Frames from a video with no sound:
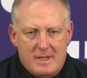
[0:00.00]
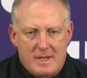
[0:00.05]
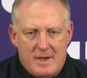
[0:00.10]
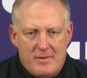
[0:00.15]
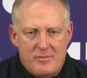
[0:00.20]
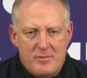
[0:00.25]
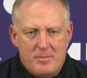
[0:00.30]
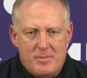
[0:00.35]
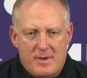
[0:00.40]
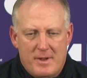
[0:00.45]

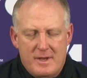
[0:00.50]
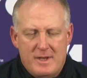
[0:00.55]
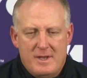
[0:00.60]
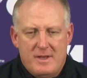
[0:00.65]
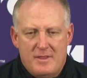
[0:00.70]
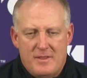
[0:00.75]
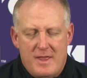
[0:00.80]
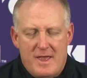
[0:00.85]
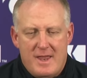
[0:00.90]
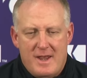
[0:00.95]
everybody
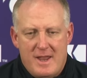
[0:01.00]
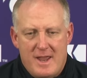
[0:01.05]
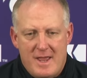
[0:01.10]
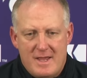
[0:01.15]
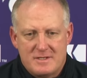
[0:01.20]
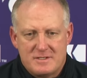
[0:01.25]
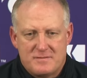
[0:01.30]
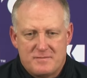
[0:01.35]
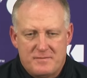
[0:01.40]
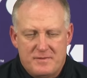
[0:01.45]
that
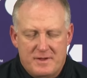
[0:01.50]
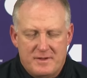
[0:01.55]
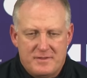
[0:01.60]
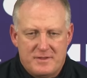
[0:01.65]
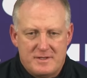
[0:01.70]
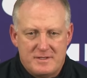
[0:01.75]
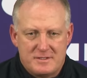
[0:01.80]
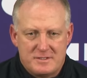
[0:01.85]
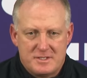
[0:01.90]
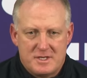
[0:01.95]
has fifth
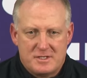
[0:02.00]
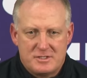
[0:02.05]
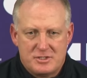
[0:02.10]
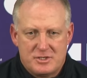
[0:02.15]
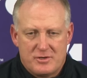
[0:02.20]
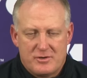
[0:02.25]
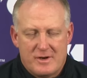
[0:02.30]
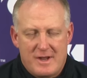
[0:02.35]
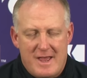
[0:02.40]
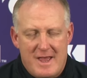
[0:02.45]
and sixth
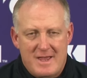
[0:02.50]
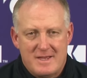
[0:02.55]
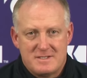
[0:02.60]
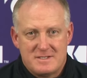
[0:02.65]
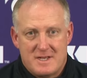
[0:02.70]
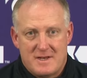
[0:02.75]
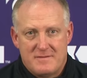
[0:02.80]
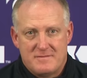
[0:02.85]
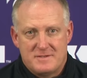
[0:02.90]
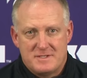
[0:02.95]
year guys
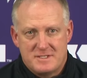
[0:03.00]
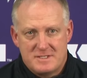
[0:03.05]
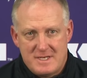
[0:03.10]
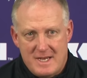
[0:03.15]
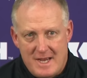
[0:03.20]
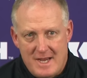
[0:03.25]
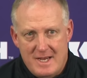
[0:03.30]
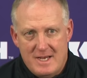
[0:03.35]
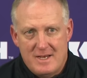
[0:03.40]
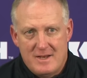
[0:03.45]
that have
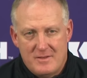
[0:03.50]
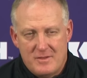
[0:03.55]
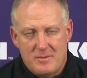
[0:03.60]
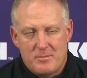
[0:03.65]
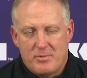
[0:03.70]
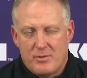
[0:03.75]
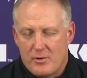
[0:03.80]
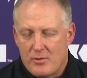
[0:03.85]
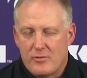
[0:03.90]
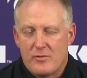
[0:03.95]
stayed in the
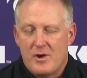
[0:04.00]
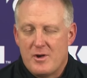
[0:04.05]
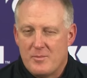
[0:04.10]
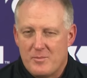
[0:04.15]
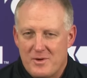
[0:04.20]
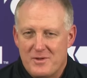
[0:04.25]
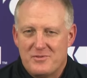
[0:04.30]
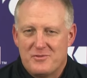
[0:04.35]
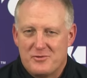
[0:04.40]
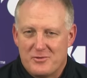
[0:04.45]
program
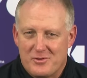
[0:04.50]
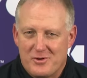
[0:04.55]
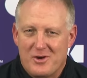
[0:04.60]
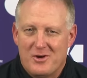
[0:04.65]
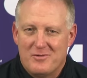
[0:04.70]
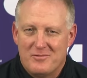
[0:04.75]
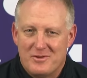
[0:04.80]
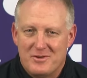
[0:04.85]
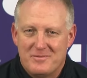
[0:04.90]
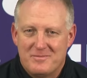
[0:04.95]
went through
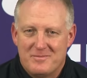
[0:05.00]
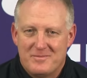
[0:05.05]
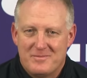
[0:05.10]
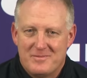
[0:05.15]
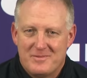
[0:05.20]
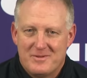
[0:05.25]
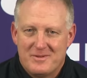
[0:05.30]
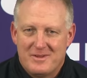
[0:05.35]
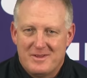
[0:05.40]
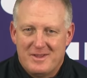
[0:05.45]
COVID.
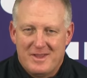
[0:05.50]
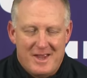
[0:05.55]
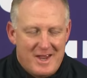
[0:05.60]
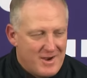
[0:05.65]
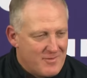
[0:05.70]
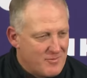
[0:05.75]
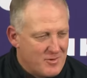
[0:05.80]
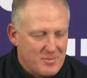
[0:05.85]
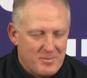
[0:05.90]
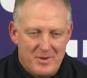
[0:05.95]

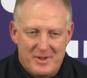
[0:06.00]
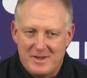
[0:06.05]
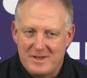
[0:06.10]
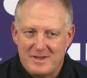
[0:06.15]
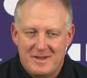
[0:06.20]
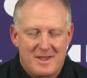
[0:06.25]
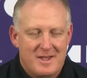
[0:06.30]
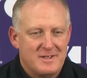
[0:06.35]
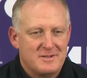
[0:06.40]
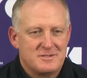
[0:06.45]
Everybody
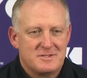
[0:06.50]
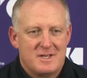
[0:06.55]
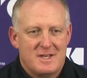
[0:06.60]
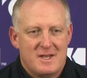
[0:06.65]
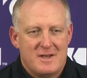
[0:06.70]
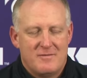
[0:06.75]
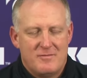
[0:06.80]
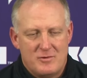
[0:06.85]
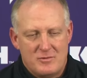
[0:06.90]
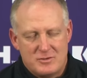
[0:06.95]
does.
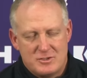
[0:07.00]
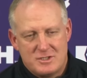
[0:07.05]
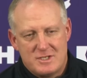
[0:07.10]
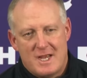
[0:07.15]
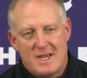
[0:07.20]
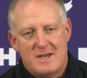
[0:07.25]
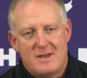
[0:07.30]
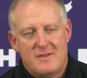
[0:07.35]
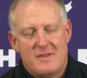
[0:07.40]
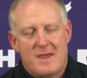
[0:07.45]
And if you
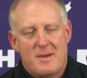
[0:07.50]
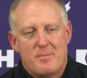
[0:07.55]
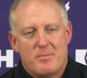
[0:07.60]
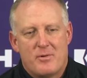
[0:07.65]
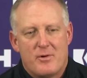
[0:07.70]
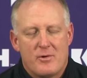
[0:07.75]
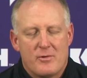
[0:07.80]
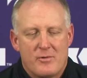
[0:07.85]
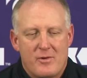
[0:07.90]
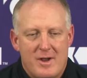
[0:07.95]
stayed in that
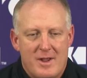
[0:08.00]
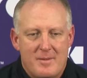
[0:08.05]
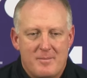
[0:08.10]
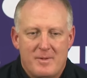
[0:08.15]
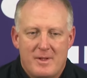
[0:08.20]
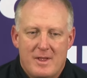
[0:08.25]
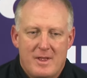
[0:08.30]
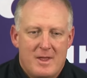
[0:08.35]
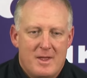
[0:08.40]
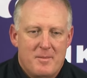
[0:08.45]
program,
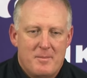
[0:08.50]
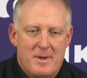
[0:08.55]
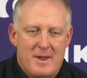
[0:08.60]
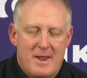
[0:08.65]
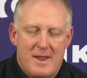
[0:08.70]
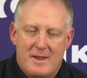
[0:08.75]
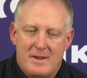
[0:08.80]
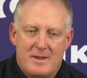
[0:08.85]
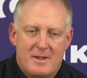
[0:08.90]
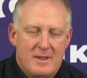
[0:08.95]

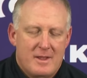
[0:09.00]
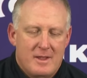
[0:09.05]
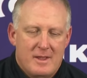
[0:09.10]
man,